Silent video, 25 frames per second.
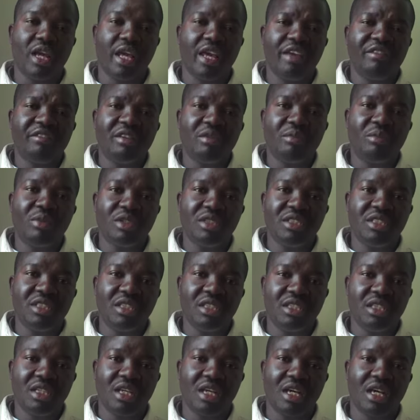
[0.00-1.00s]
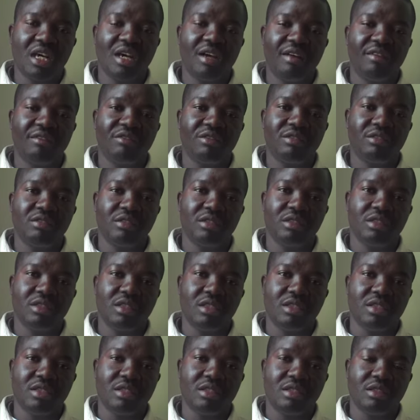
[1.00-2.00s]
everybody have
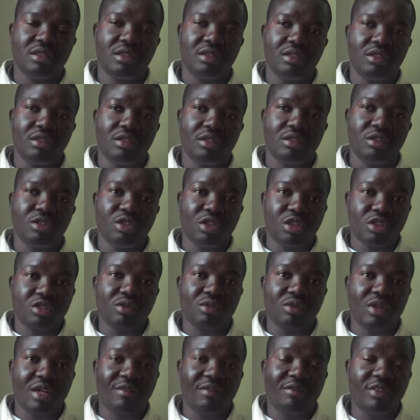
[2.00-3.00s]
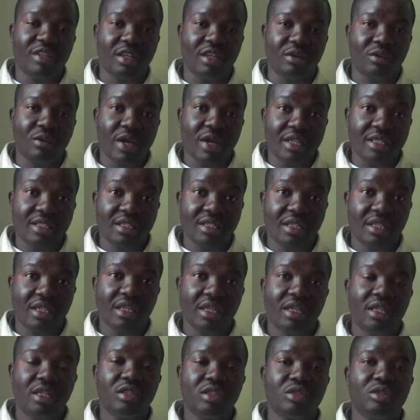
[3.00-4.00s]
the right
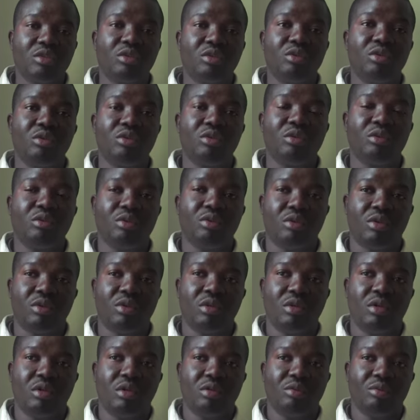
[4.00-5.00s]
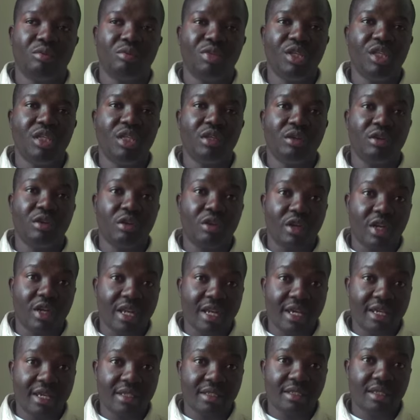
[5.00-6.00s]
to be
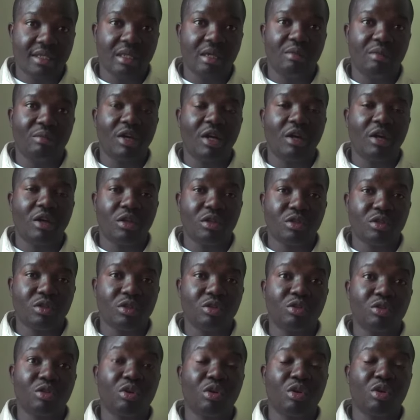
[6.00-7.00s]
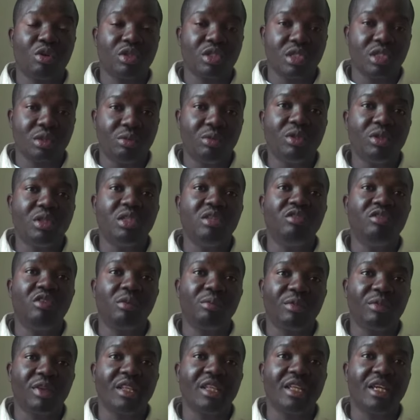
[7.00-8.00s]
recognized, but also to contribute to the
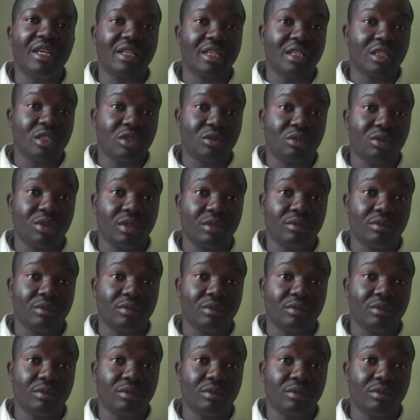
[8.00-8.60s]
development of their country.